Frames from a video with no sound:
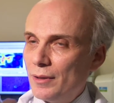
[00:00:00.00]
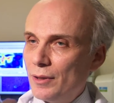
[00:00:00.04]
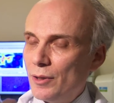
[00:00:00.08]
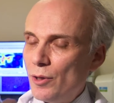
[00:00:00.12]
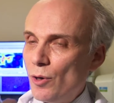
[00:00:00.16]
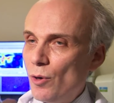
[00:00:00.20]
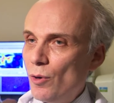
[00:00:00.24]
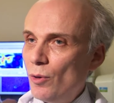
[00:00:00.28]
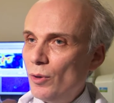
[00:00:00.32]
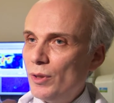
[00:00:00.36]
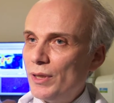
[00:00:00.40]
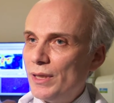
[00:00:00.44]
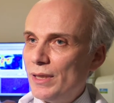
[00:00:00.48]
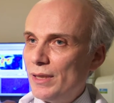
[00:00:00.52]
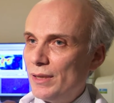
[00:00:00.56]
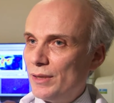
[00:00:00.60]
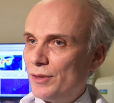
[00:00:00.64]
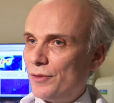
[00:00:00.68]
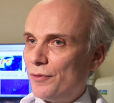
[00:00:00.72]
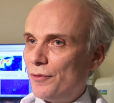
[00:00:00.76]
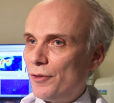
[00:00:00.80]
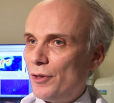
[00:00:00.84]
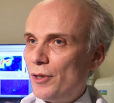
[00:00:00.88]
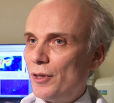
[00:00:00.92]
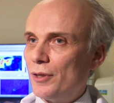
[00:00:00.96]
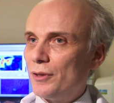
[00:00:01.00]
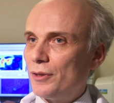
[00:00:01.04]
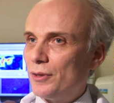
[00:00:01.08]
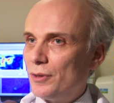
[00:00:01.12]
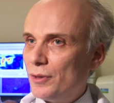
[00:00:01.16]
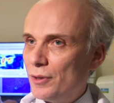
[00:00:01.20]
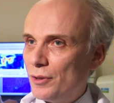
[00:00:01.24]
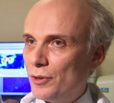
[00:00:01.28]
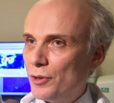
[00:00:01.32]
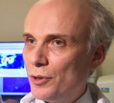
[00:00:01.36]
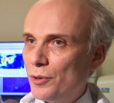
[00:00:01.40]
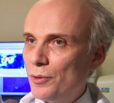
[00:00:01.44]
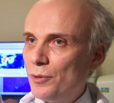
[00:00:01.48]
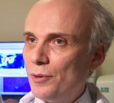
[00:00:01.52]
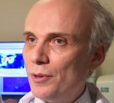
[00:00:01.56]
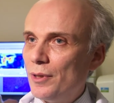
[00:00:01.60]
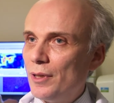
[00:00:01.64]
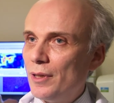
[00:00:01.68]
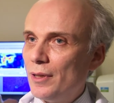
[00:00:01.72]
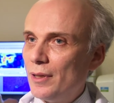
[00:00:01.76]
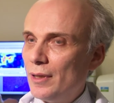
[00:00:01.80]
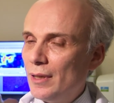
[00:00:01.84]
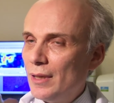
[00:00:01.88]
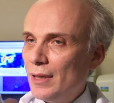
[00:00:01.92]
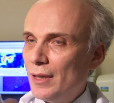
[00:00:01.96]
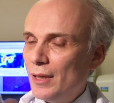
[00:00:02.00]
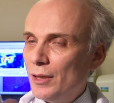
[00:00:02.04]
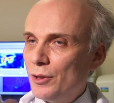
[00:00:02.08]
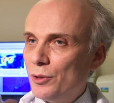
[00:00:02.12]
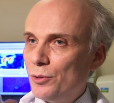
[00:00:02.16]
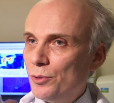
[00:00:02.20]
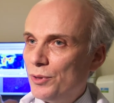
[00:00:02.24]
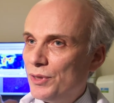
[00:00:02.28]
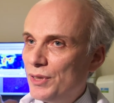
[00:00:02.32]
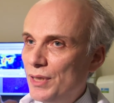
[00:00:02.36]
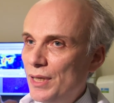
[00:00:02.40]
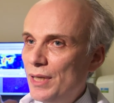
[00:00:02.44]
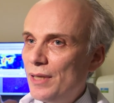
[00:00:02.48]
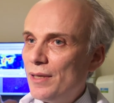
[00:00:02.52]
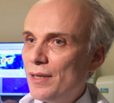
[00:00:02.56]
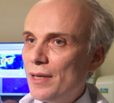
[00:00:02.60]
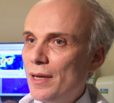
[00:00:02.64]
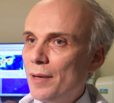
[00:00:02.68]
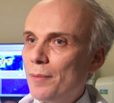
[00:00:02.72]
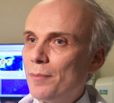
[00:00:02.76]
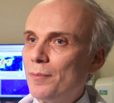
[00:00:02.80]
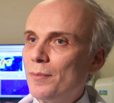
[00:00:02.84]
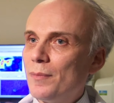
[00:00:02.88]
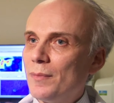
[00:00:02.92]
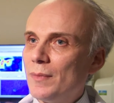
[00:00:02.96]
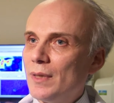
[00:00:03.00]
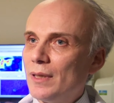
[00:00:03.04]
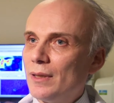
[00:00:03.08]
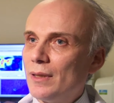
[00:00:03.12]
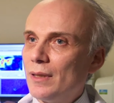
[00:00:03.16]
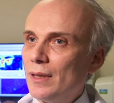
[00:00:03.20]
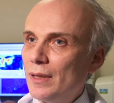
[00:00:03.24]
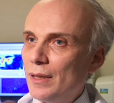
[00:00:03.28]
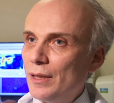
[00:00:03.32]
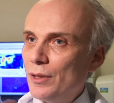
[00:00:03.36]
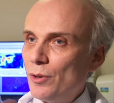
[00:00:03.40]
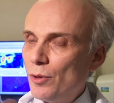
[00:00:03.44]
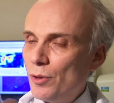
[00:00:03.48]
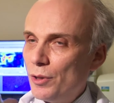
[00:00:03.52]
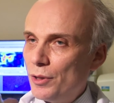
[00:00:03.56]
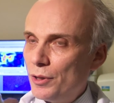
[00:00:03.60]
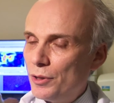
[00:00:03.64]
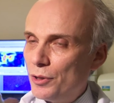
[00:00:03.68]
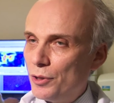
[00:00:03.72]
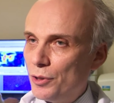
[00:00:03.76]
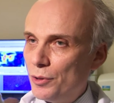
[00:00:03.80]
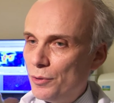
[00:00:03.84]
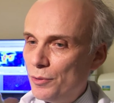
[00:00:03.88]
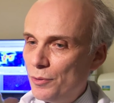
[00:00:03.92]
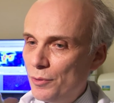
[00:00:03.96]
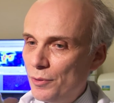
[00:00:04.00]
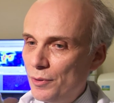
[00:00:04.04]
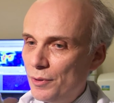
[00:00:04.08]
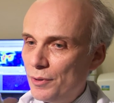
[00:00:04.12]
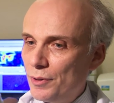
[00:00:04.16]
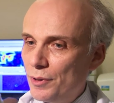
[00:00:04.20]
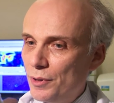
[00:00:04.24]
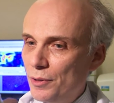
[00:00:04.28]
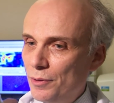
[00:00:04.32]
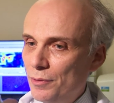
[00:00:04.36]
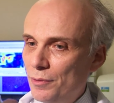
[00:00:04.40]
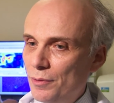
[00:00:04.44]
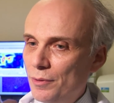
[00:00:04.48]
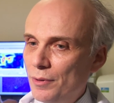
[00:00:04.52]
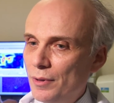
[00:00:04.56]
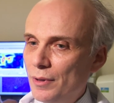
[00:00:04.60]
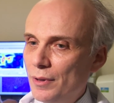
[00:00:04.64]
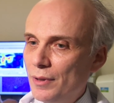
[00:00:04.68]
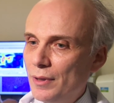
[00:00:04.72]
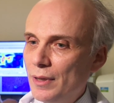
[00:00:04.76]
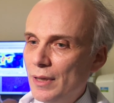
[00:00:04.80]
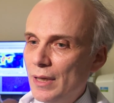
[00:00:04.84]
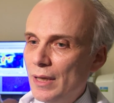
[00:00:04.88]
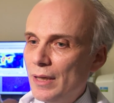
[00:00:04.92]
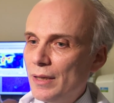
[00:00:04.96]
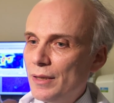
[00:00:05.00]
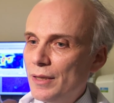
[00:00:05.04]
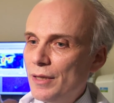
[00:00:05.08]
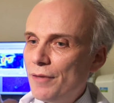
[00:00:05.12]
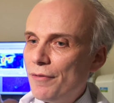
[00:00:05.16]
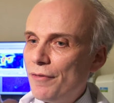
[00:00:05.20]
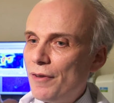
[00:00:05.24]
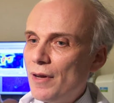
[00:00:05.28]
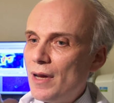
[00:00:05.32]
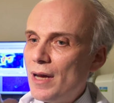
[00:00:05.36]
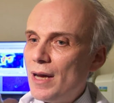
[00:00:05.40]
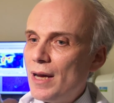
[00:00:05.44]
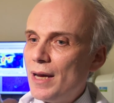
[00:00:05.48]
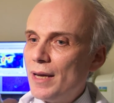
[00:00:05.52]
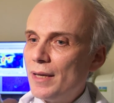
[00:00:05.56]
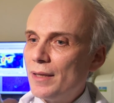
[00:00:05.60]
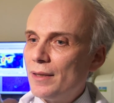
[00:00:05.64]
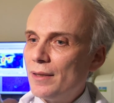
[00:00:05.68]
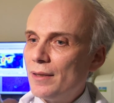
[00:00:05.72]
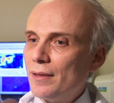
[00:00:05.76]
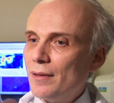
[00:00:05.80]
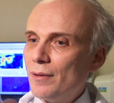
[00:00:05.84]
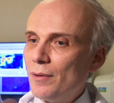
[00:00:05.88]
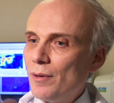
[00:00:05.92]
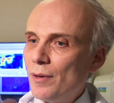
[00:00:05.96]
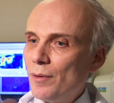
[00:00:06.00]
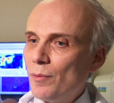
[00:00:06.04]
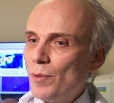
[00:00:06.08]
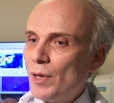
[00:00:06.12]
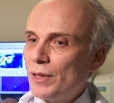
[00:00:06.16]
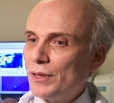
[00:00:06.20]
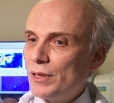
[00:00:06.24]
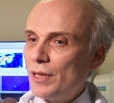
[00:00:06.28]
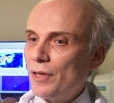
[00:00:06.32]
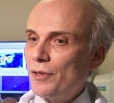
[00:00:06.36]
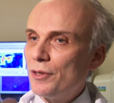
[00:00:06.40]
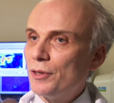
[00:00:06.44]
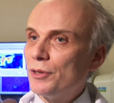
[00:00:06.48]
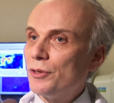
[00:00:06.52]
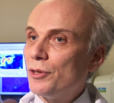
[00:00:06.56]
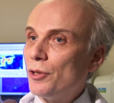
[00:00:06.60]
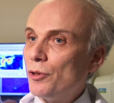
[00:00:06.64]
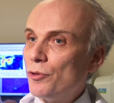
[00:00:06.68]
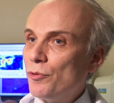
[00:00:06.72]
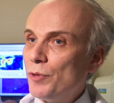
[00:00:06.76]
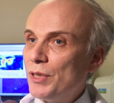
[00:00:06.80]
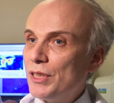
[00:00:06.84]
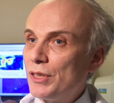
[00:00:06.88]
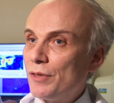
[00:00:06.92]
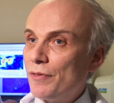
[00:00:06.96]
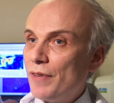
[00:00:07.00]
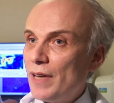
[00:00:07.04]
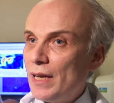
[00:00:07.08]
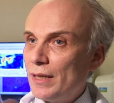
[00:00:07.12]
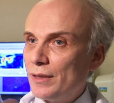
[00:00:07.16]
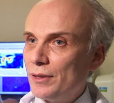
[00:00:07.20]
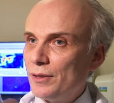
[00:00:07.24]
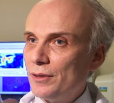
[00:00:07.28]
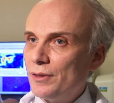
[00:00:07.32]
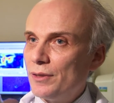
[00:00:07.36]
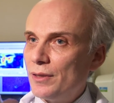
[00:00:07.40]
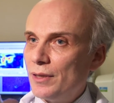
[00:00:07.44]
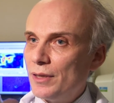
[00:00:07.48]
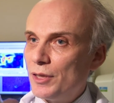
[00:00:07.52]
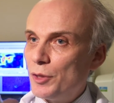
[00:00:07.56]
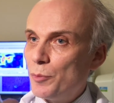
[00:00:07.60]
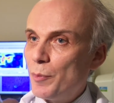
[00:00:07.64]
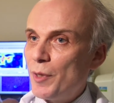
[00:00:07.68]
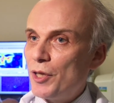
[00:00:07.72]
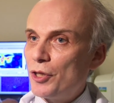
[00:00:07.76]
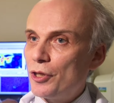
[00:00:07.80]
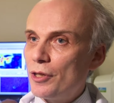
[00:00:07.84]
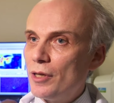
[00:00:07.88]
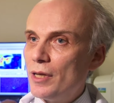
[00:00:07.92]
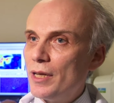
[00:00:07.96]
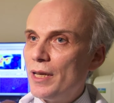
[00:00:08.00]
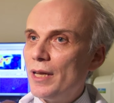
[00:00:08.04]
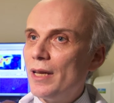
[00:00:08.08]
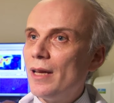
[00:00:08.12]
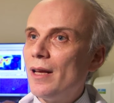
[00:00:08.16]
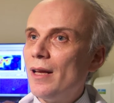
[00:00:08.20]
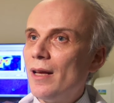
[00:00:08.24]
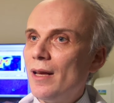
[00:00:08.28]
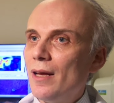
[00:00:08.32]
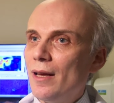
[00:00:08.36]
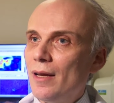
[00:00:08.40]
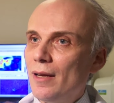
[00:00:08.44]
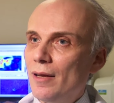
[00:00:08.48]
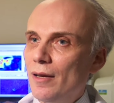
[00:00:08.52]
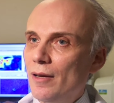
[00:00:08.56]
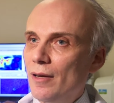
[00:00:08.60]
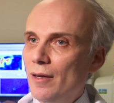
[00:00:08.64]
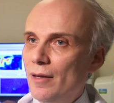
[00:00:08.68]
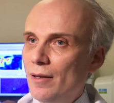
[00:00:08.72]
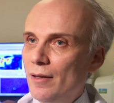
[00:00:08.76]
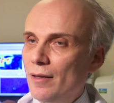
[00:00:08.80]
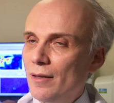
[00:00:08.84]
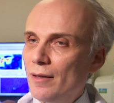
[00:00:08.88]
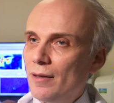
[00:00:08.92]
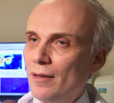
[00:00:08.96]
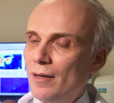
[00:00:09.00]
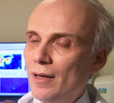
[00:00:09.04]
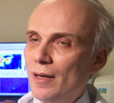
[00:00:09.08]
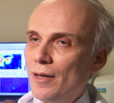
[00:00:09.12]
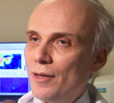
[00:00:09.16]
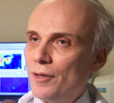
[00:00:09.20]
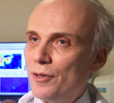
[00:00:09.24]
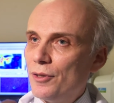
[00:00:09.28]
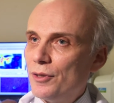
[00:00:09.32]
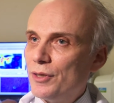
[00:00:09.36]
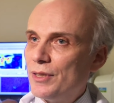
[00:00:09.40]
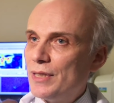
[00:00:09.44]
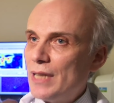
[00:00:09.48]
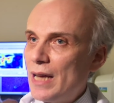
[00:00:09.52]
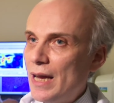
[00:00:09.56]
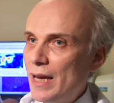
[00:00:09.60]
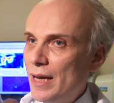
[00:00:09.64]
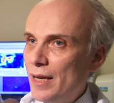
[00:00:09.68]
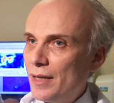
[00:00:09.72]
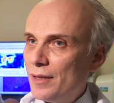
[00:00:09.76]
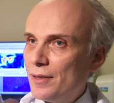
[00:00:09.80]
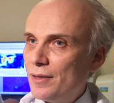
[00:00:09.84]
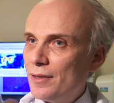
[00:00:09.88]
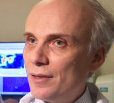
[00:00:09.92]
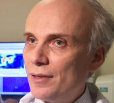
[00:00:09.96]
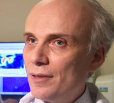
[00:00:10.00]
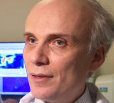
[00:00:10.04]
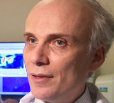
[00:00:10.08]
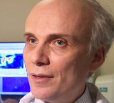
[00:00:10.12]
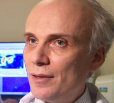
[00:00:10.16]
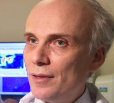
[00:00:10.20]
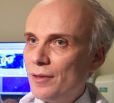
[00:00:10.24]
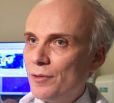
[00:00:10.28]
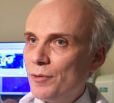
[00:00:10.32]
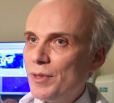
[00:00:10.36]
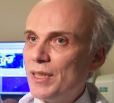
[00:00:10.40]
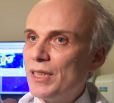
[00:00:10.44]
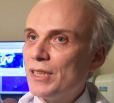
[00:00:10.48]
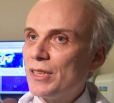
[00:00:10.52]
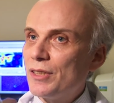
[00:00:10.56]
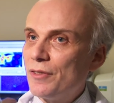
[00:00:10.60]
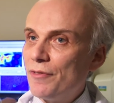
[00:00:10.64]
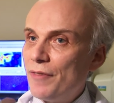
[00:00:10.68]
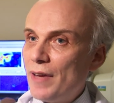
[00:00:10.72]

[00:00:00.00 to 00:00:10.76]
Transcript: goal is first to, uh, to see them uh, in order to, to uh, define uh, what are the stone risk factors, especially uh, the diet risk